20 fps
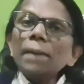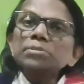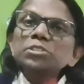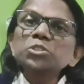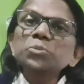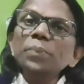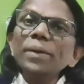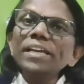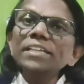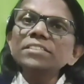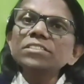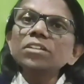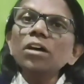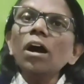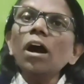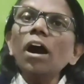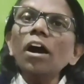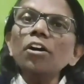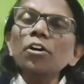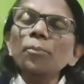gap
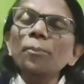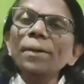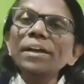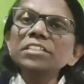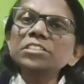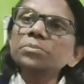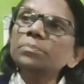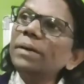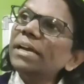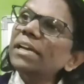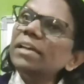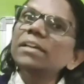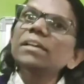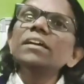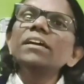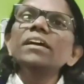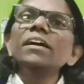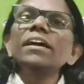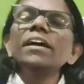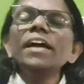space occupies
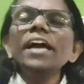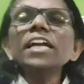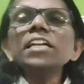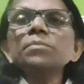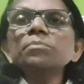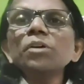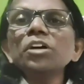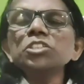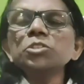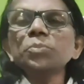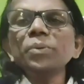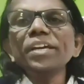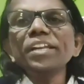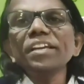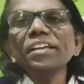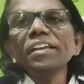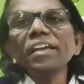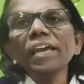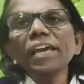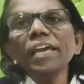by
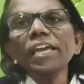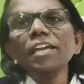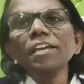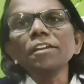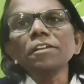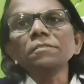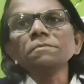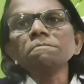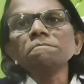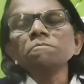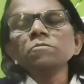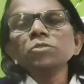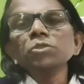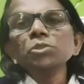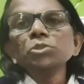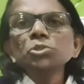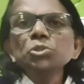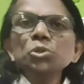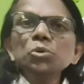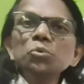atmospheric air.
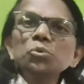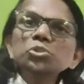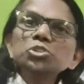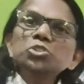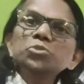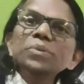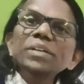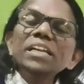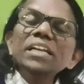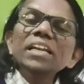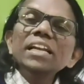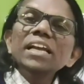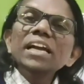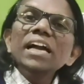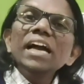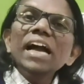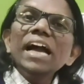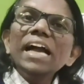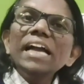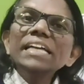So which will
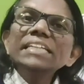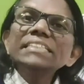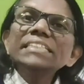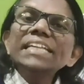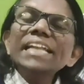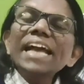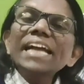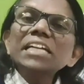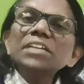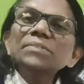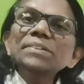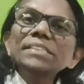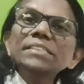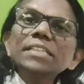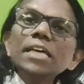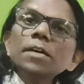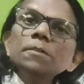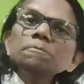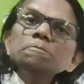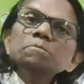interact
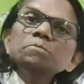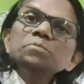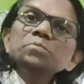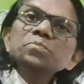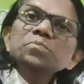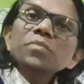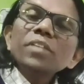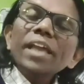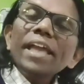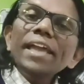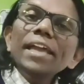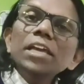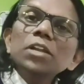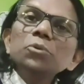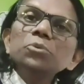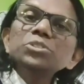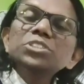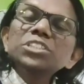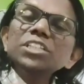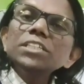with the
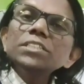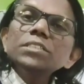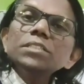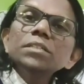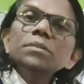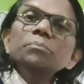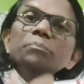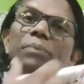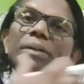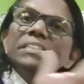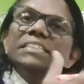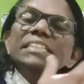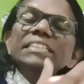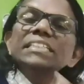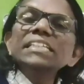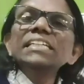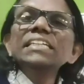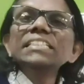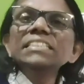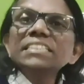air which is
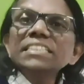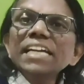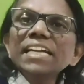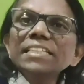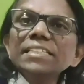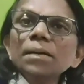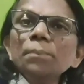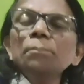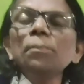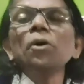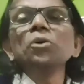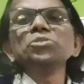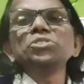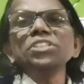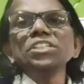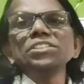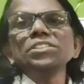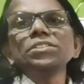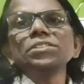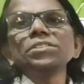present inside the
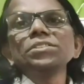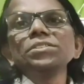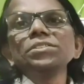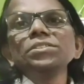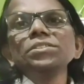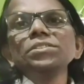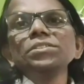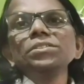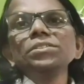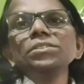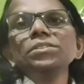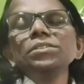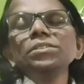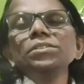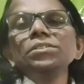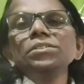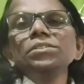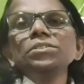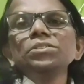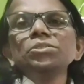pouches.
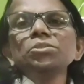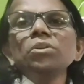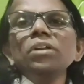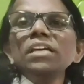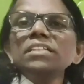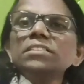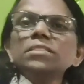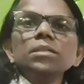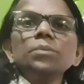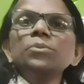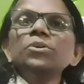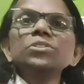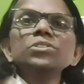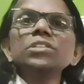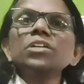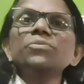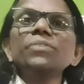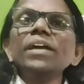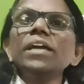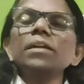So less
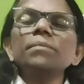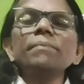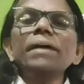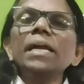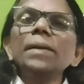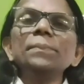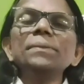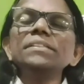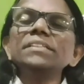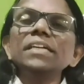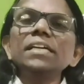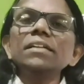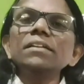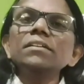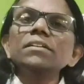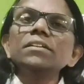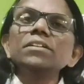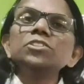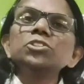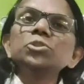amount of air might be
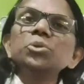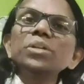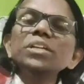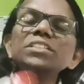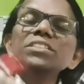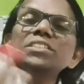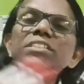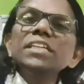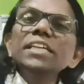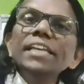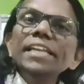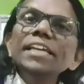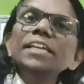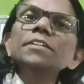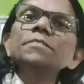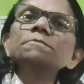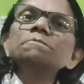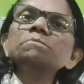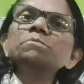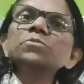there during
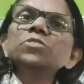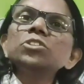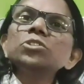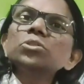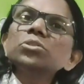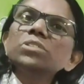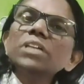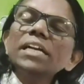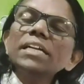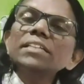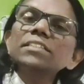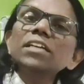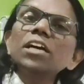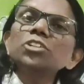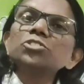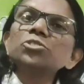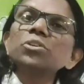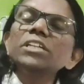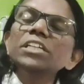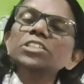sealing. So that is
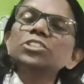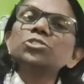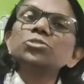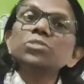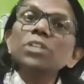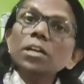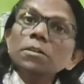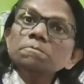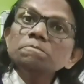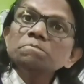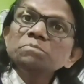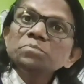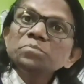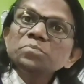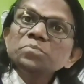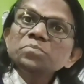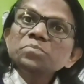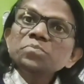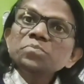also leads to the